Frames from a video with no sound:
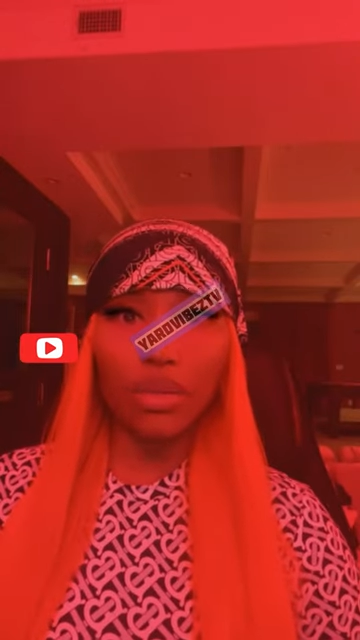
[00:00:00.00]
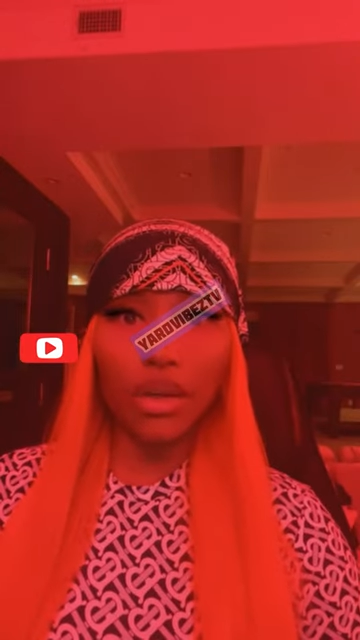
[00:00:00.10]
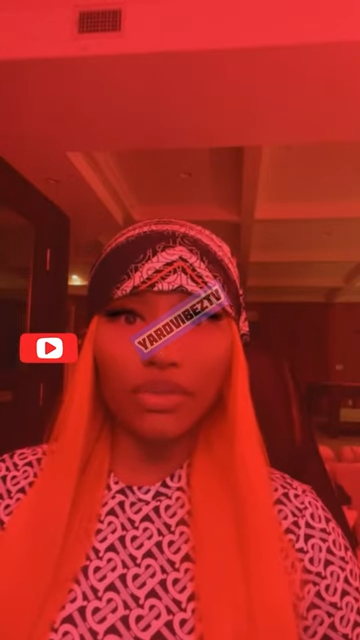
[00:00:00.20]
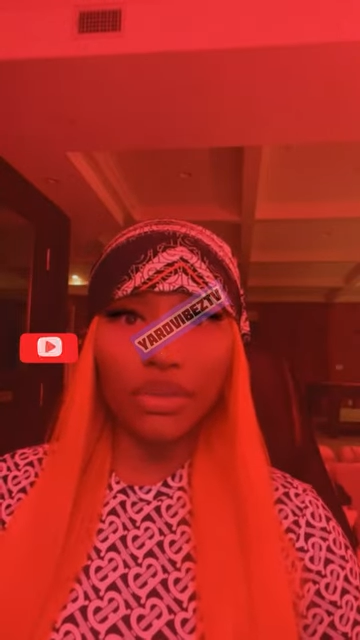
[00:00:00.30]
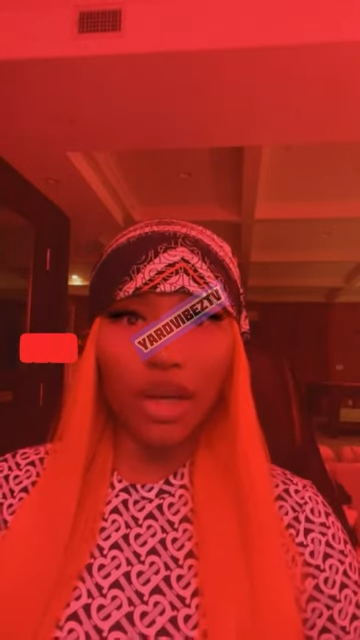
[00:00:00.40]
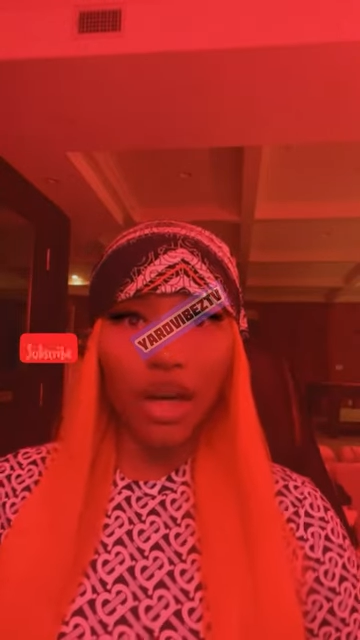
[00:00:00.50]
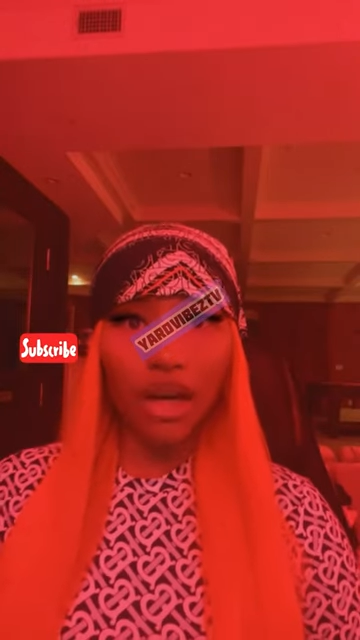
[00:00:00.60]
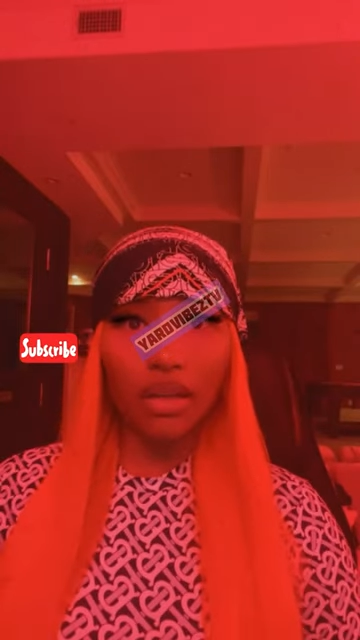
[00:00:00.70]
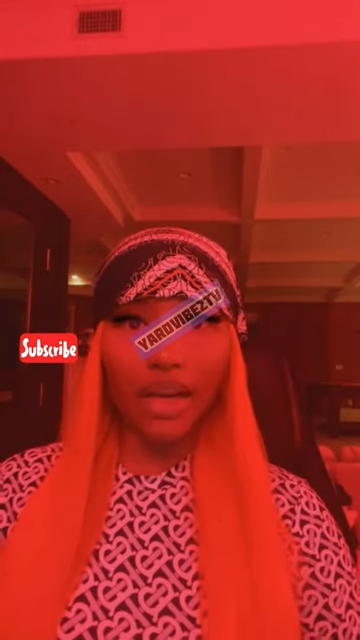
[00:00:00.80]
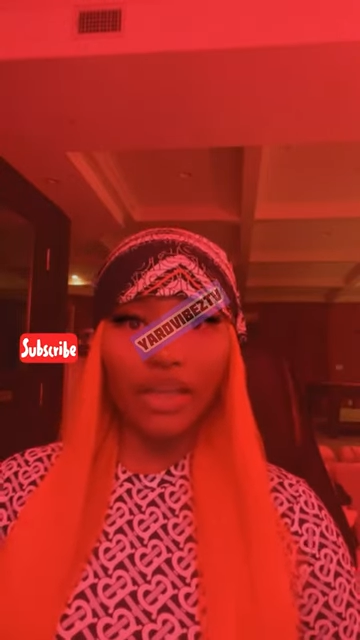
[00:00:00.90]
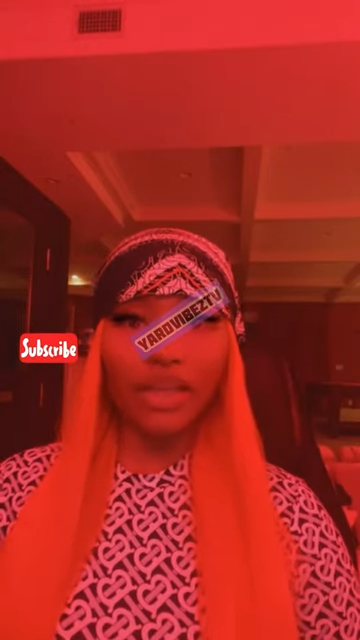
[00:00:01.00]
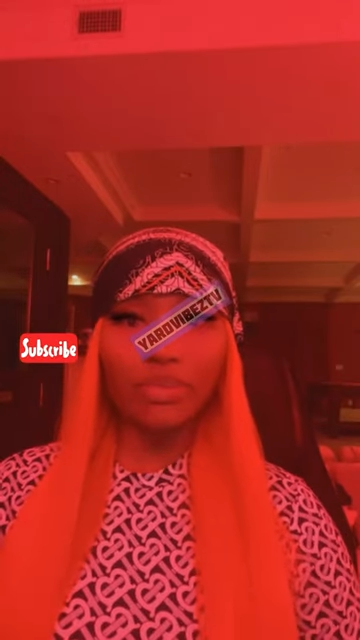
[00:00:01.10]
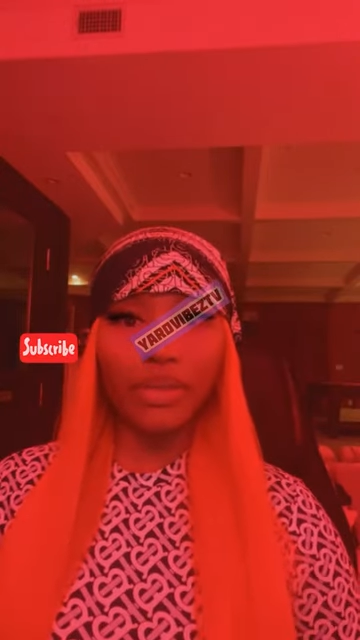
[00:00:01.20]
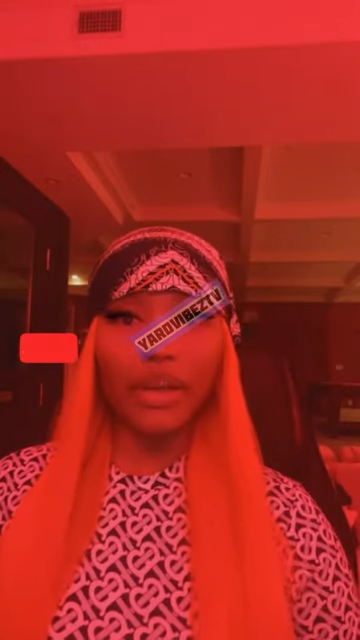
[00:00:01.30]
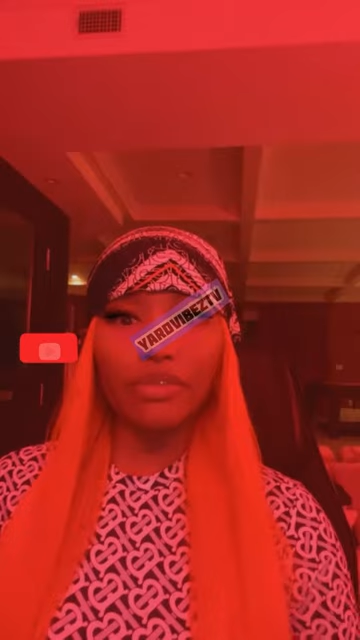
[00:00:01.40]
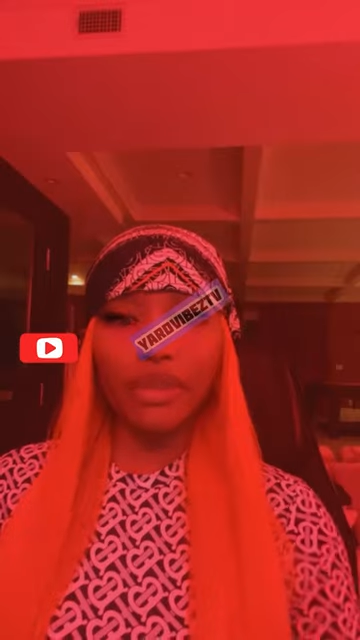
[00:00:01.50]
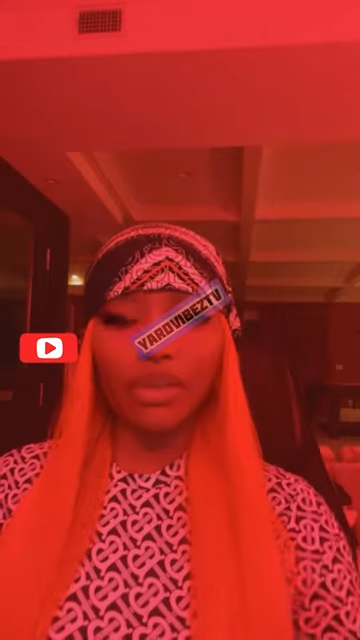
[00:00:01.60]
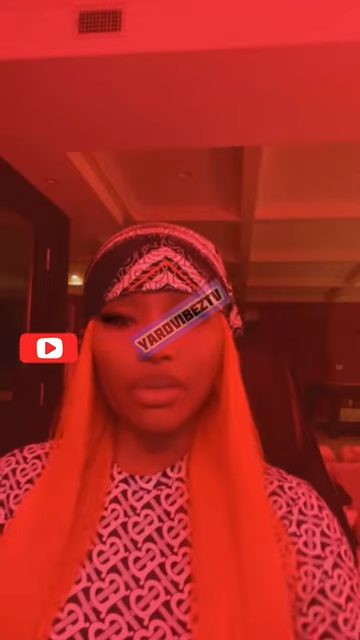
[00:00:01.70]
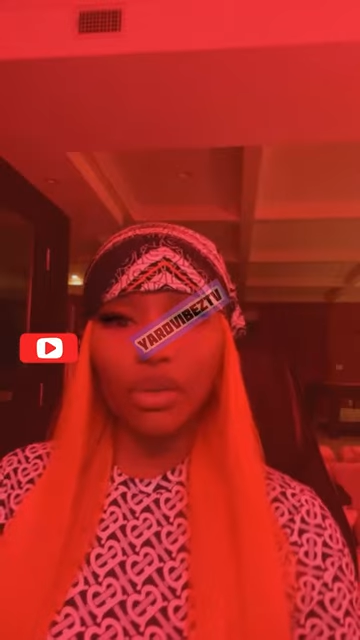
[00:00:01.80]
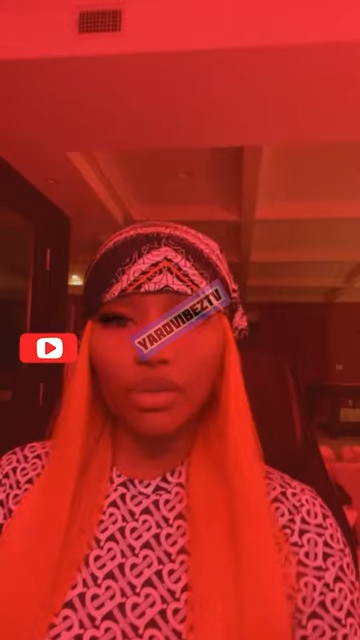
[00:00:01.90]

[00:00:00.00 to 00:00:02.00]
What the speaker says: off, y'all. I didn't plan for it to go